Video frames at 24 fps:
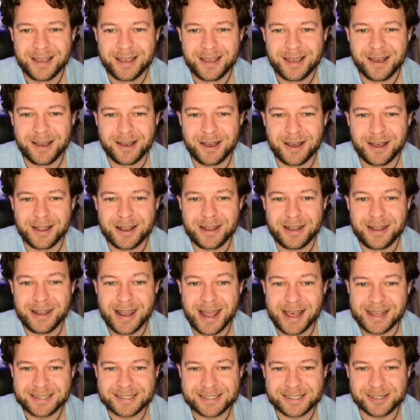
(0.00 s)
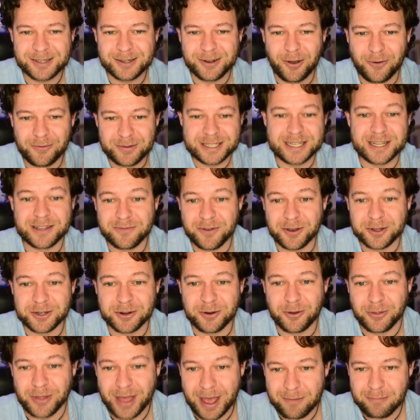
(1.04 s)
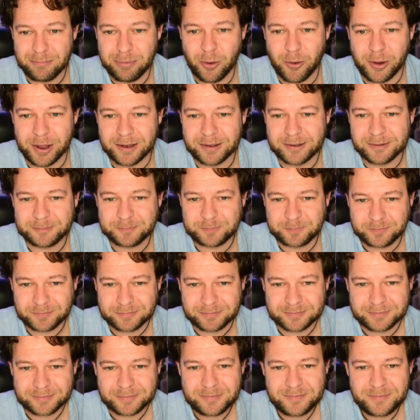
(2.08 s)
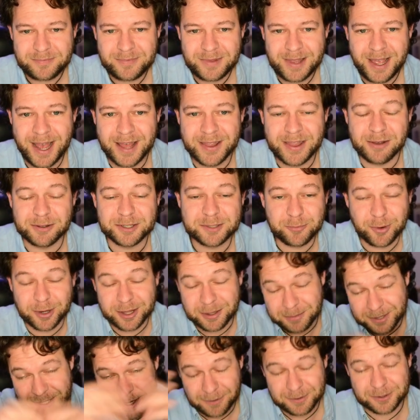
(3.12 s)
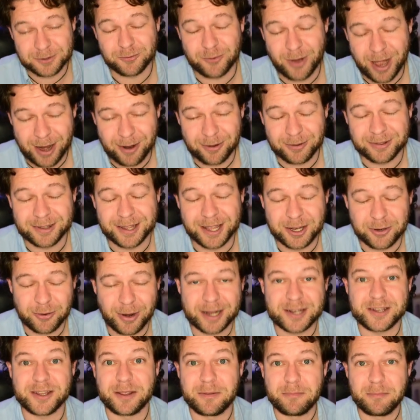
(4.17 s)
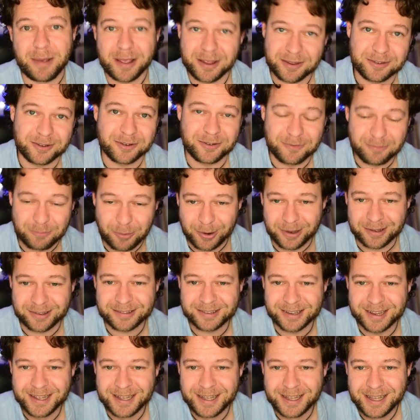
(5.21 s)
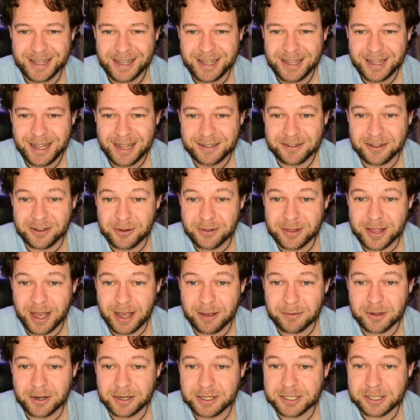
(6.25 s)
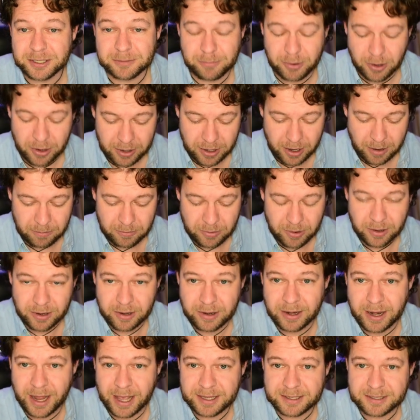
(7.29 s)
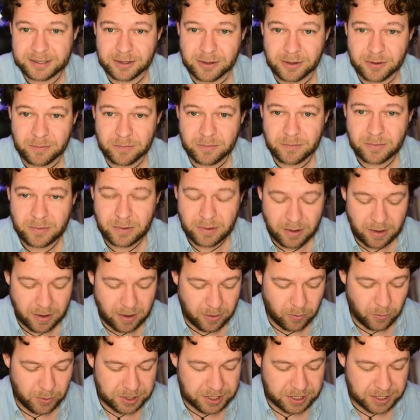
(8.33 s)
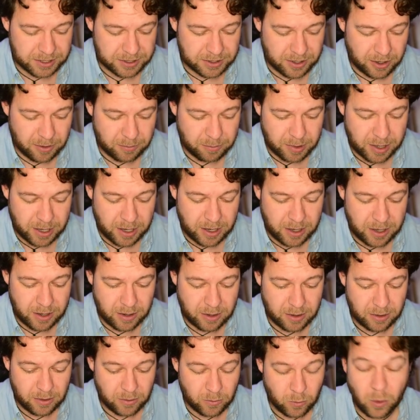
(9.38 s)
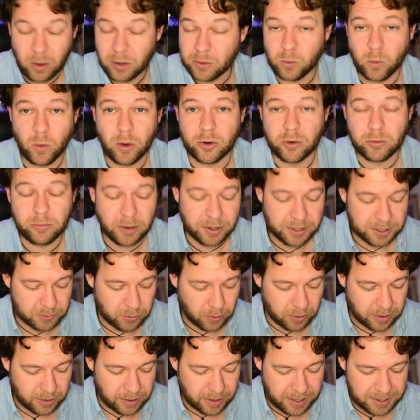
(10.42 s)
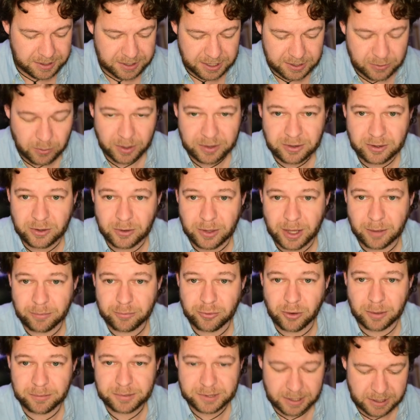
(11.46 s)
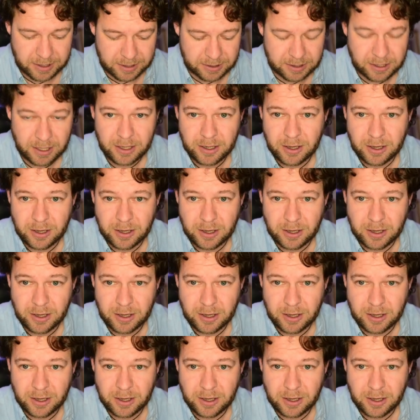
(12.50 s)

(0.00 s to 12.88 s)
less obviously convergent on that point, and they'll spread themselves around the attracting basin of points. To do that, I'm going to just put a number next to them, which is going to be either 1 or -1. The easiest way to do that perhaps is